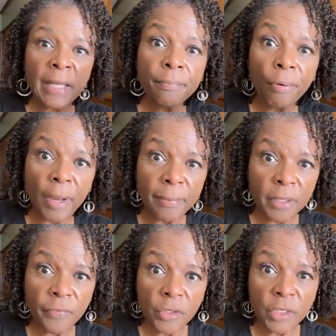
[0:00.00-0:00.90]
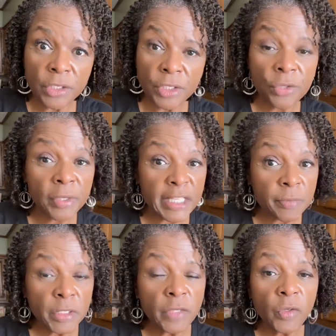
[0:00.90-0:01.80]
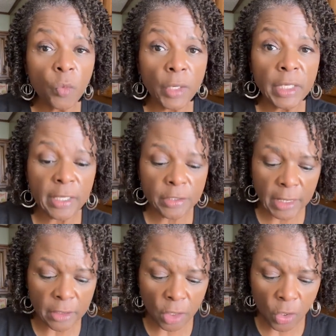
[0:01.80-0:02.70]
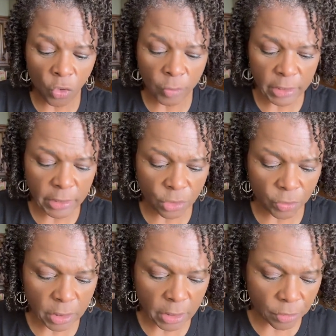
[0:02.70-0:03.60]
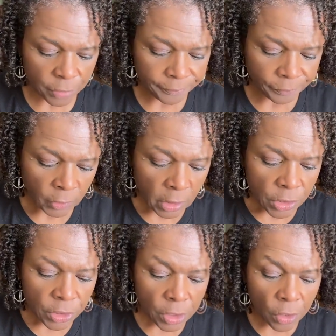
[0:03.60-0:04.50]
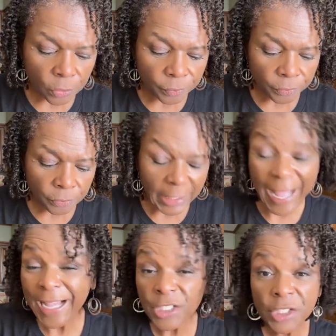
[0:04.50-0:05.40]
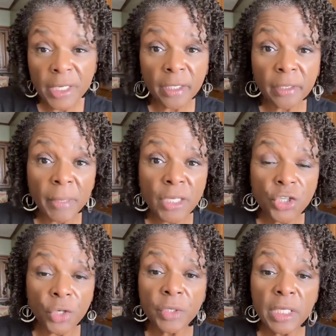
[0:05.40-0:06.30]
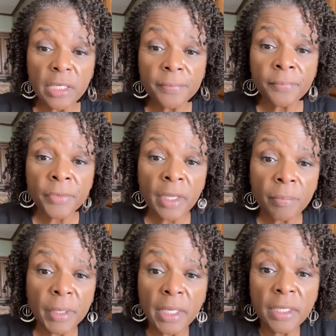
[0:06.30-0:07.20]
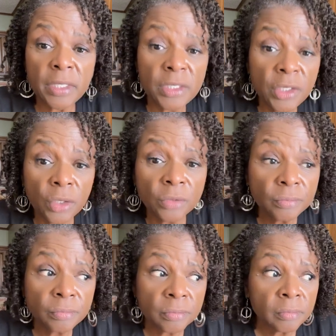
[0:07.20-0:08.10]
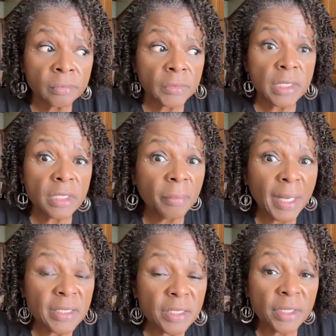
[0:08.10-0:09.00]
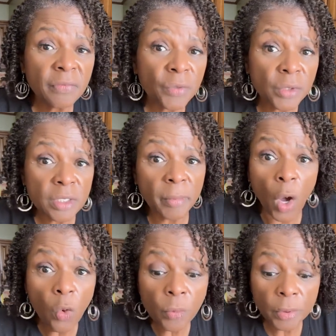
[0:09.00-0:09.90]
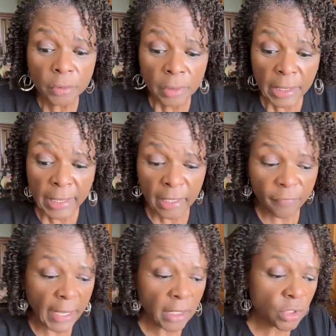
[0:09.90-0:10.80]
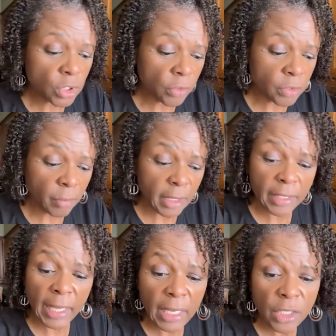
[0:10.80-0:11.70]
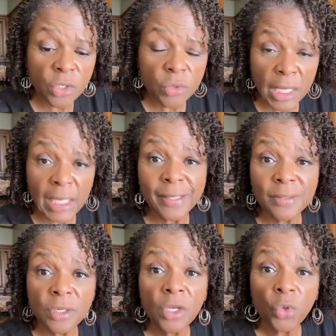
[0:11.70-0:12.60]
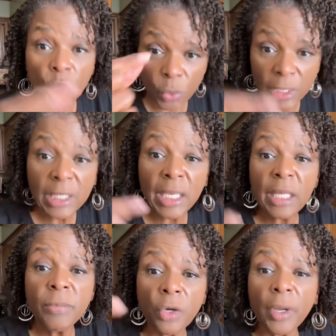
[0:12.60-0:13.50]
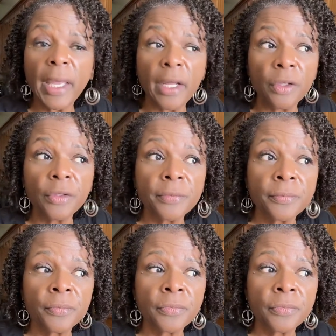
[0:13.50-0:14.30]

and prep if you need to do that, especially if you're working outside the home, etc., etc. So I share my journey because, somebody's looking for some hope. And if I can show somebody that, hey, you can reclaim your health